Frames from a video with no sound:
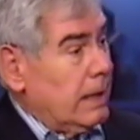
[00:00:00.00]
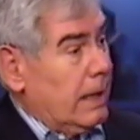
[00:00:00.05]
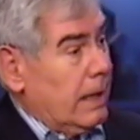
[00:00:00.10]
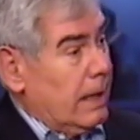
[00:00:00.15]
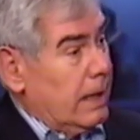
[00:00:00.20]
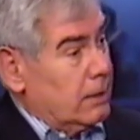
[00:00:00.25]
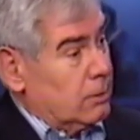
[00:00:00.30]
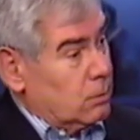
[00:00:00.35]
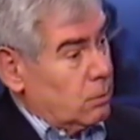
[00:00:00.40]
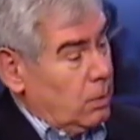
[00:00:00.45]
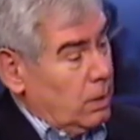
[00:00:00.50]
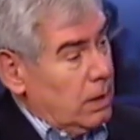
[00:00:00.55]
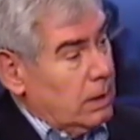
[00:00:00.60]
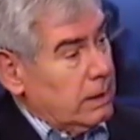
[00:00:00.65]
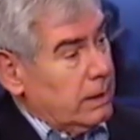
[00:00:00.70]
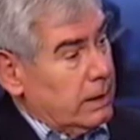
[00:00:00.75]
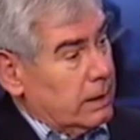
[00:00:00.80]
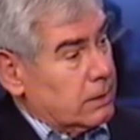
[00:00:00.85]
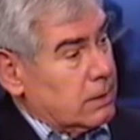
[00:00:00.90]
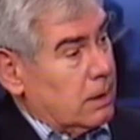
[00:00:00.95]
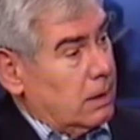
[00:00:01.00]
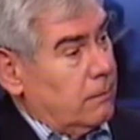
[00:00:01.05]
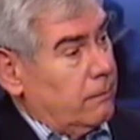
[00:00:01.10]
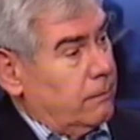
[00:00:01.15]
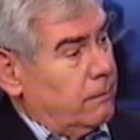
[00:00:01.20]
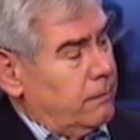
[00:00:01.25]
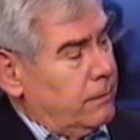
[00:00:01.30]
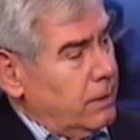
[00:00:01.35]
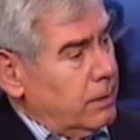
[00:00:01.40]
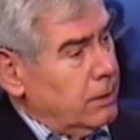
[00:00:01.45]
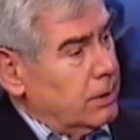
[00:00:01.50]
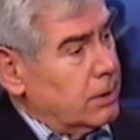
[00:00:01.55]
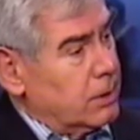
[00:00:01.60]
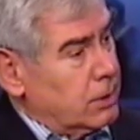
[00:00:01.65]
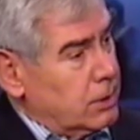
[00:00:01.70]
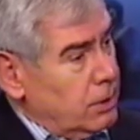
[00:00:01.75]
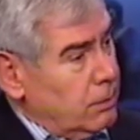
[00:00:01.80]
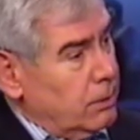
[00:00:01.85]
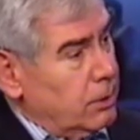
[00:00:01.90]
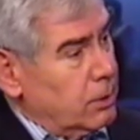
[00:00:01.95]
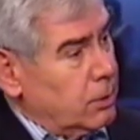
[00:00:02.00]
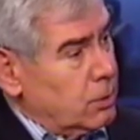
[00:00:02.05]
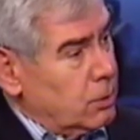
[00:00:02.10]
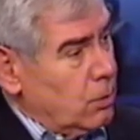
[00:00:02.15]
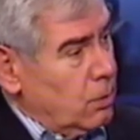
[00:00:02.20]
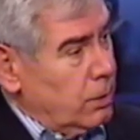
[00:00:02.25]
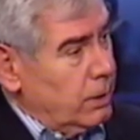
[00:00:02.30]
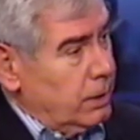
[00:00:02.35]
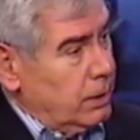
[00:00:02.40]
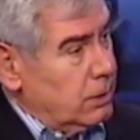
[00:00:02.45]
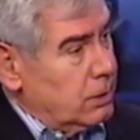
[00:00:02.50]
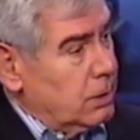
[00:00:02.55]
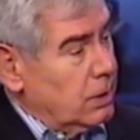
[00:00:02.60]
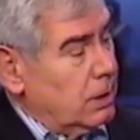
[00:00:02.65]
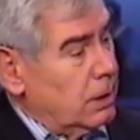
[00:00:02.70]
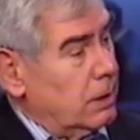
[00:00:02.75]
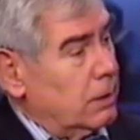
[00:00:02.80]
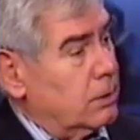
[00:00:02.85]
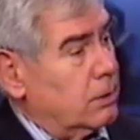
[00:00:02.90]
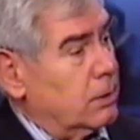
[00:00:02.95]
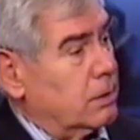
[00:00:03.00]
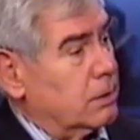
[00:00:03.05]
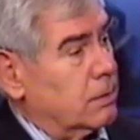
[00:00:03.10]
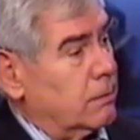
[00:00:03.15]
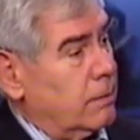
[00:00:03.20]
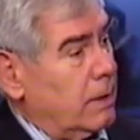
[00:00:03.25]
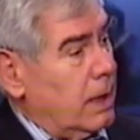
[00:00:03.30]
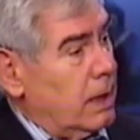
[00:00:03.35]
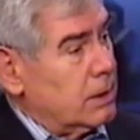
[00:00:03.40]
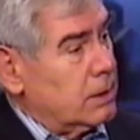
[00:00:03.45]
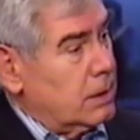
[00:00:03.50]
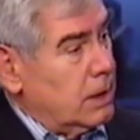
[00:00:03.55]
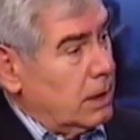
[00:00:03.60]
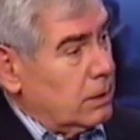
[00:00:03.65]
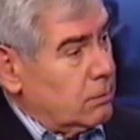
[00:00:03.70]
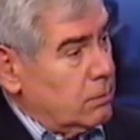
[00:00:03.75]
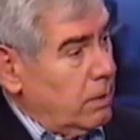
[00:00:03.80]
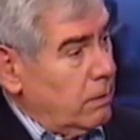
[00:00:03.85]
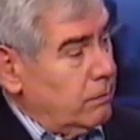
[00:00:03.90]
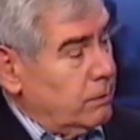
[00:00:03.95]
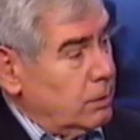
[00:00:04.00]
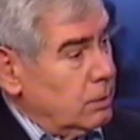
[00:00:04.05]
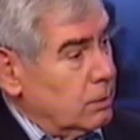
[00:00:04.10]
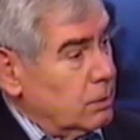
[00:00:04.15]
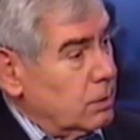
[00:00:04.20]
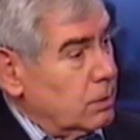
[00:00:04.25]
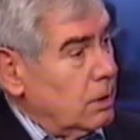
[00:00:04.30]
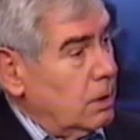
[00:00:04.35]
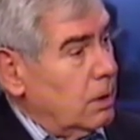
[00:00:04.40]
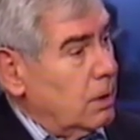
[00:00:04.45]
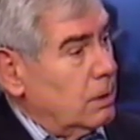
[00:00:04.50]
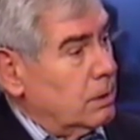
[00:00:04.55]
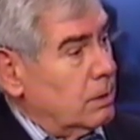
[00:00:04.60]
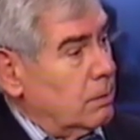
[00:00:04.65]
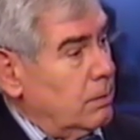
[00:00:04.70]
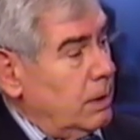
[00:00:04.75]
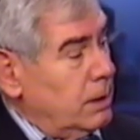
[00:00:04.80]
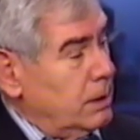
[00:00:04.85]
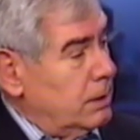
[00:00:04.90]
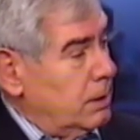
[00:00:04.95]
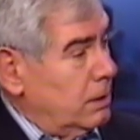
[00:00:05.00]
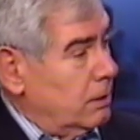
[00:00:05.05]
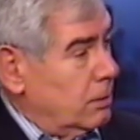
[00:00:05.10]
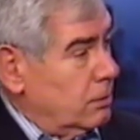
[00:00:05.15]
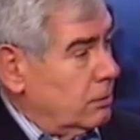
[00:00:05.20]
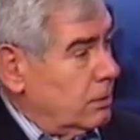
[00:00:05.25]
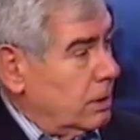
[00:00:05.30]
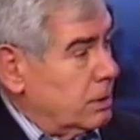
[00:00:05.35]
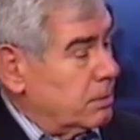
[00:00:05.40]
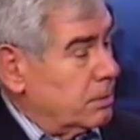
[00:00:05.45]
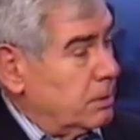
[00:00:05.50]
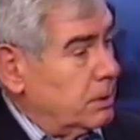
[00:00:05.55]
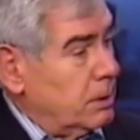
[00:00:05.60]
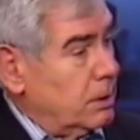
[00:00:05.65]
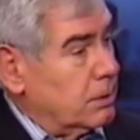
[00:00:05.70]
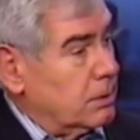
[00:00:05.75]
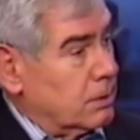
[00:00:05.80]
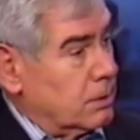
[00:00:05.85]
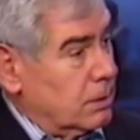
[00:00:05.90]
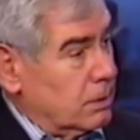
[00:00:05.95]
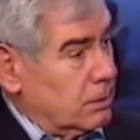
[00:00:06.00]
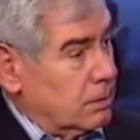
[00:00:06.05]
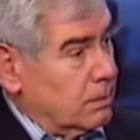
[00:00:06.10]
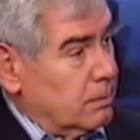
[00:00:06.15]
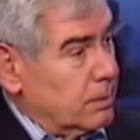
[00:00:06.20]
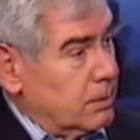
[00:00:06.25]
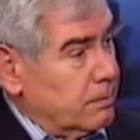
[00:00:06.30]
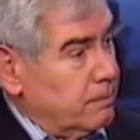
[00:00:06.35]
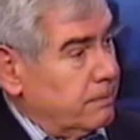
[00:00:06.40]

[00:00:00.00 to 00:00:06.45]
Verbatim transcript: as well as a very serious shortage in terms of gas tax revenues to maintain our transportation systems.